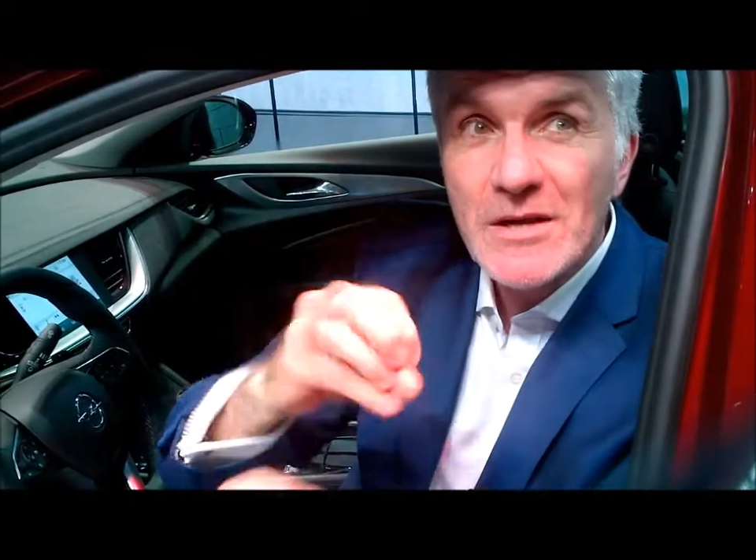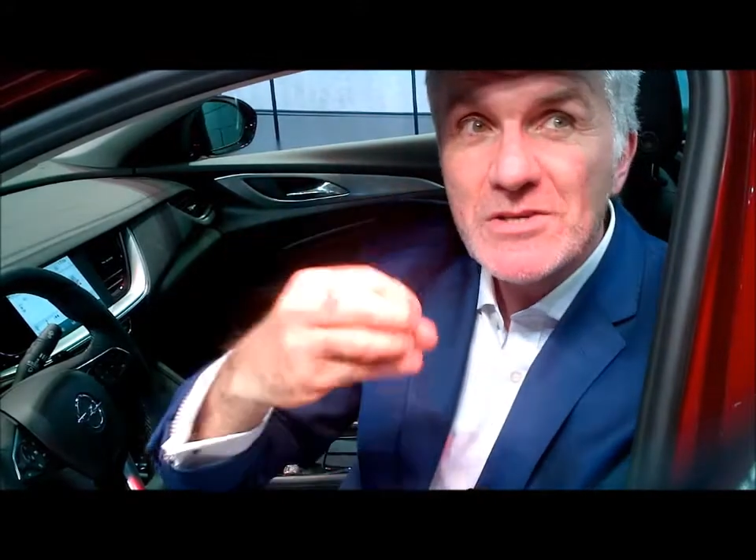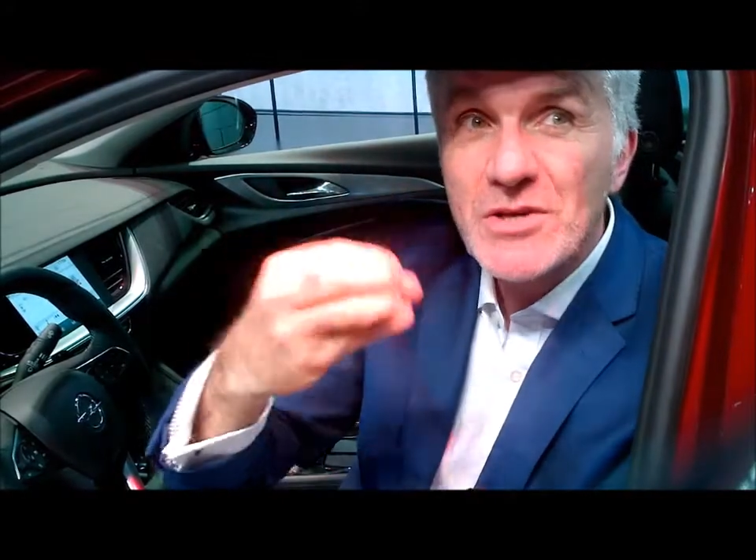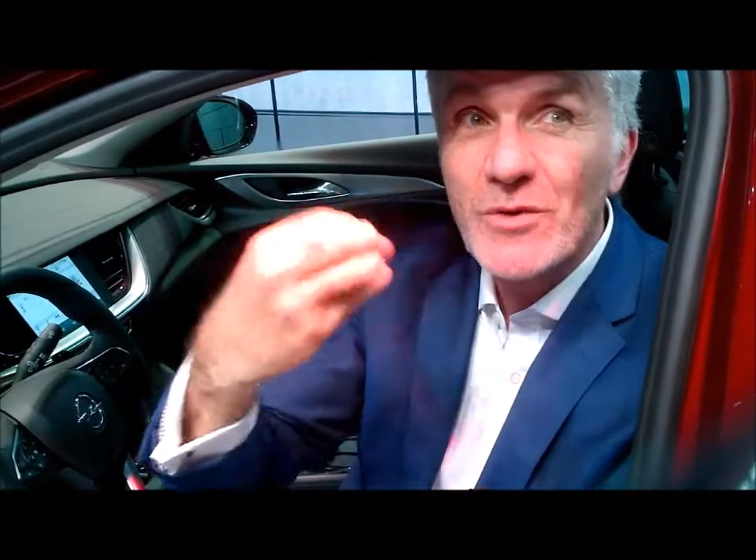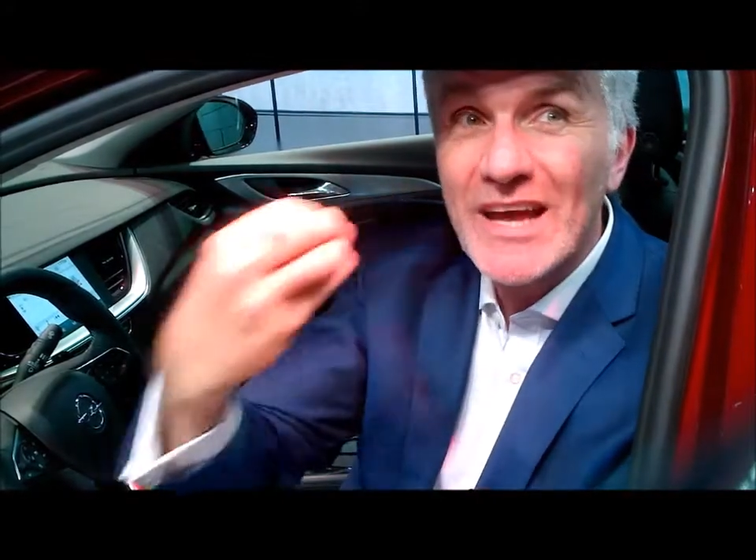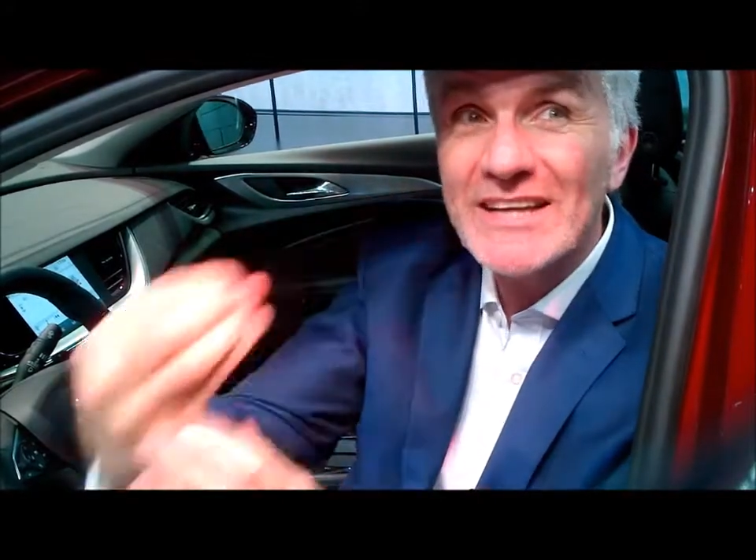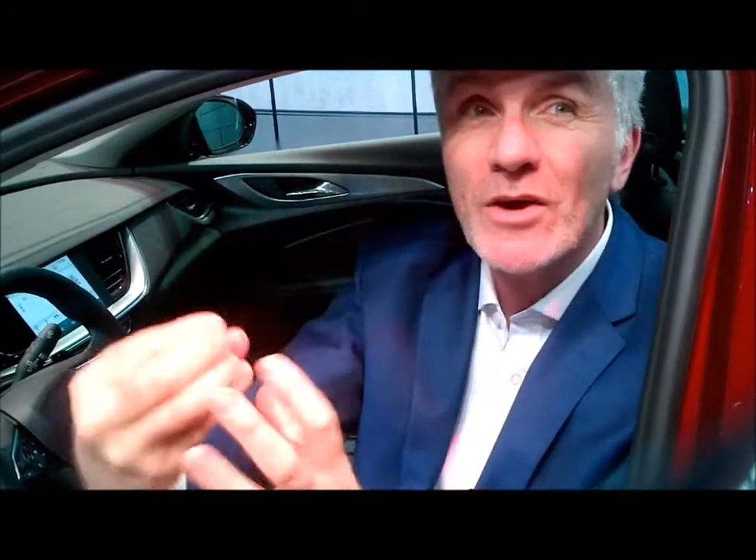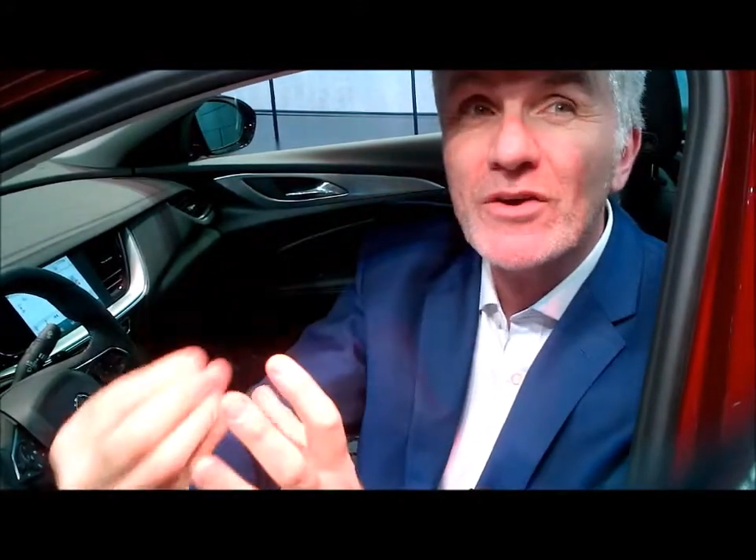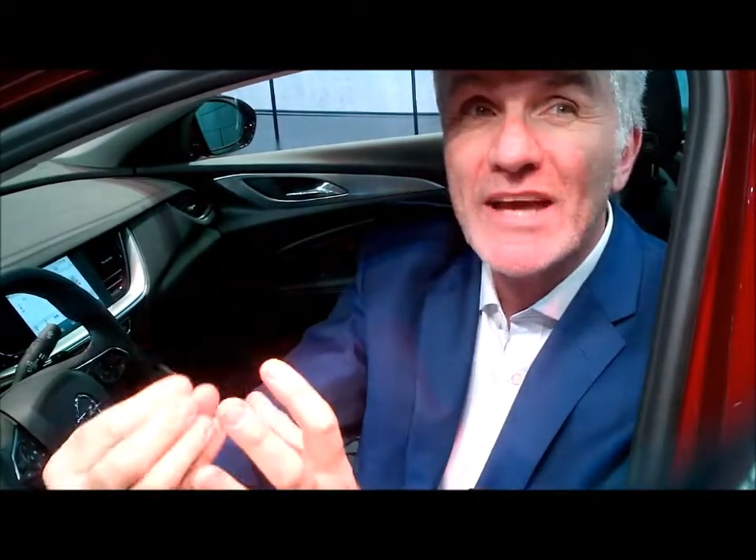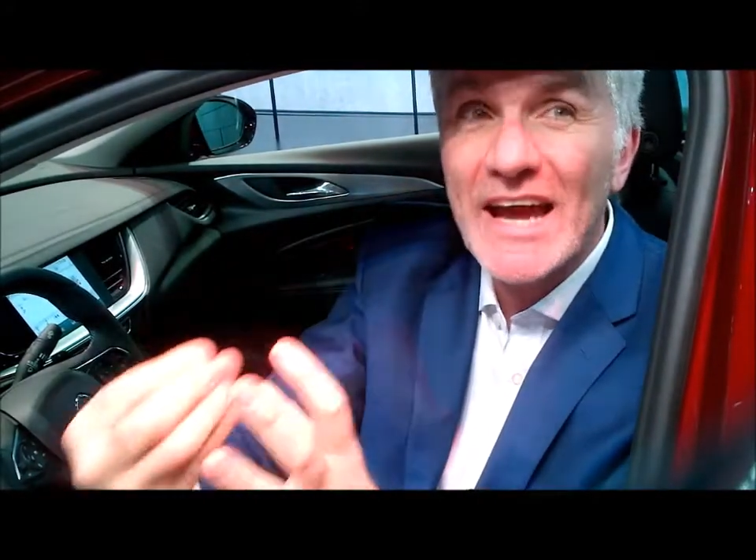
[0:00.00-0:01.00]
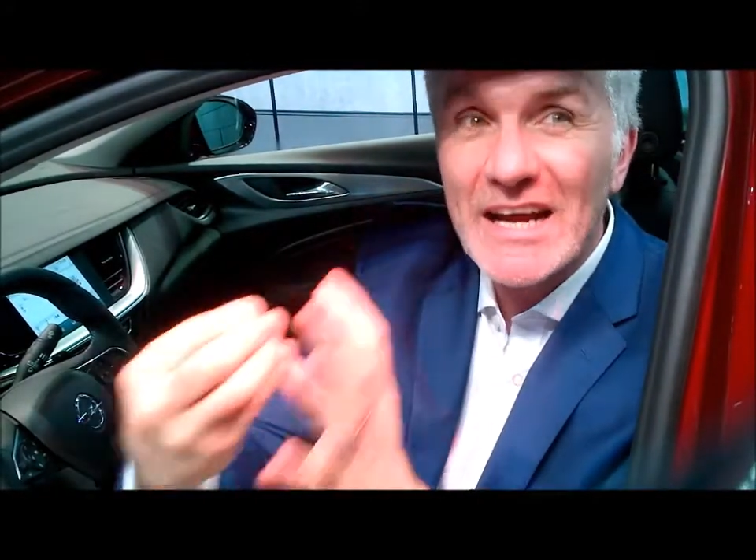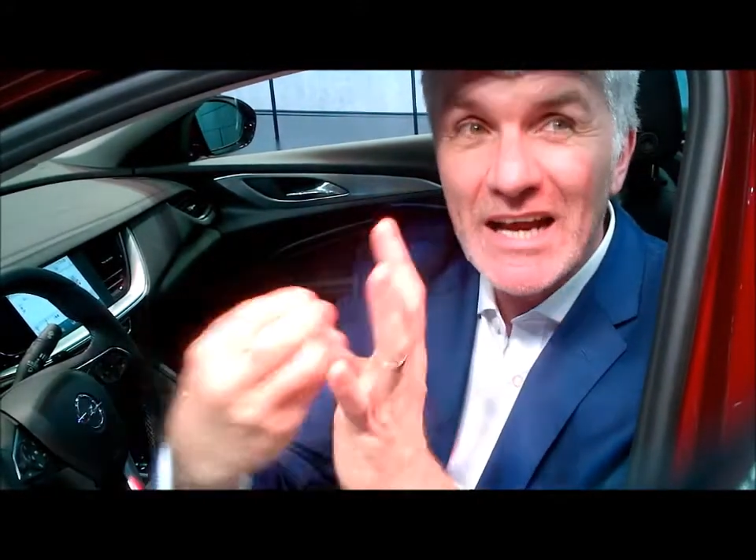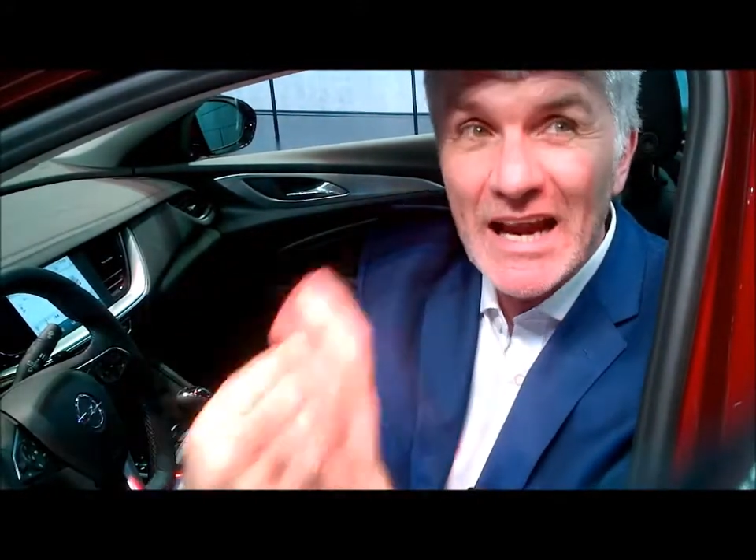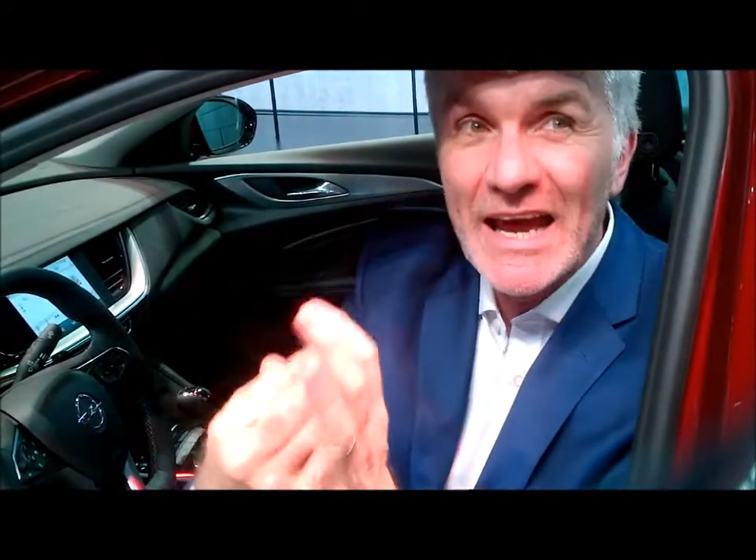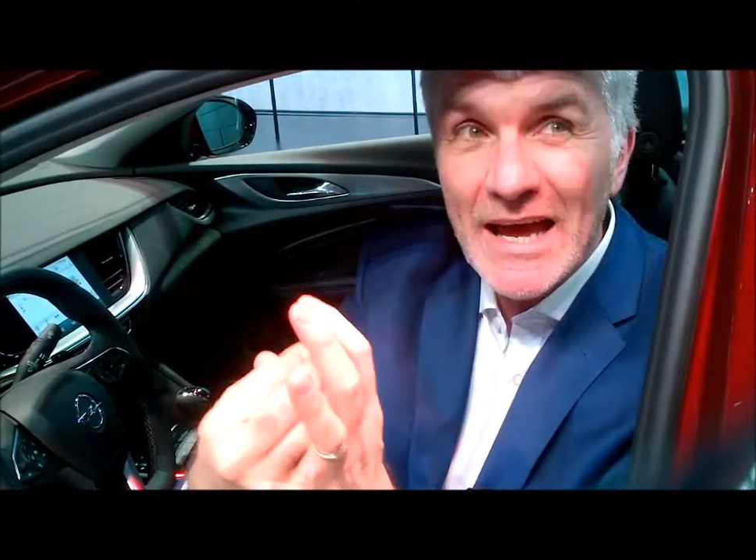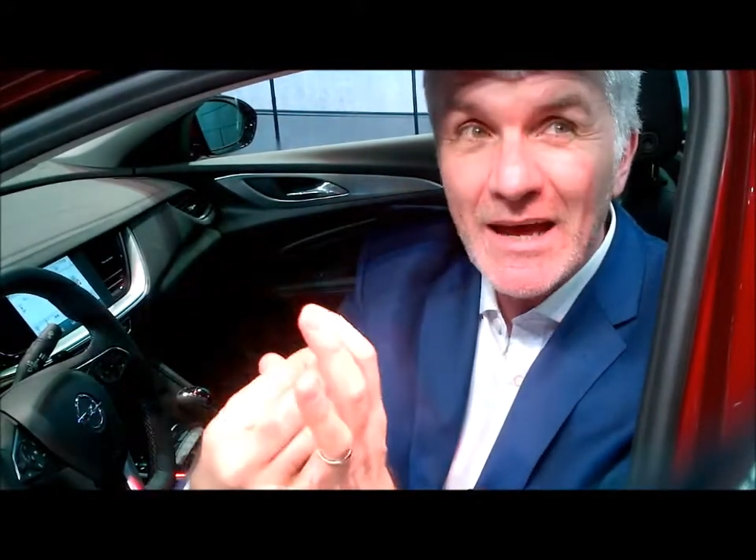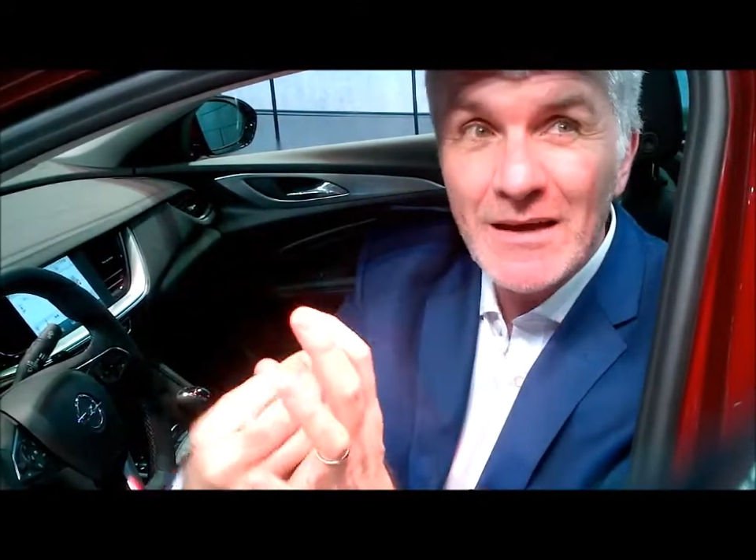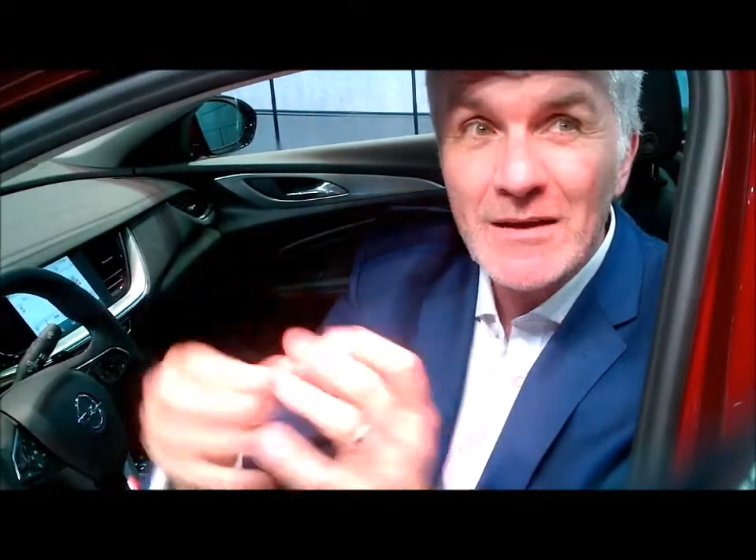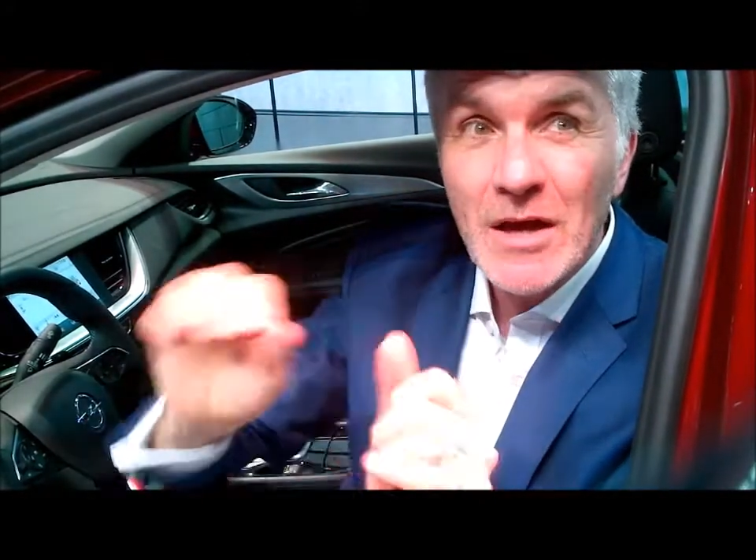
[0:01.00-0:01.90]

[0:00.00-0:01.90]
so they don't get glare,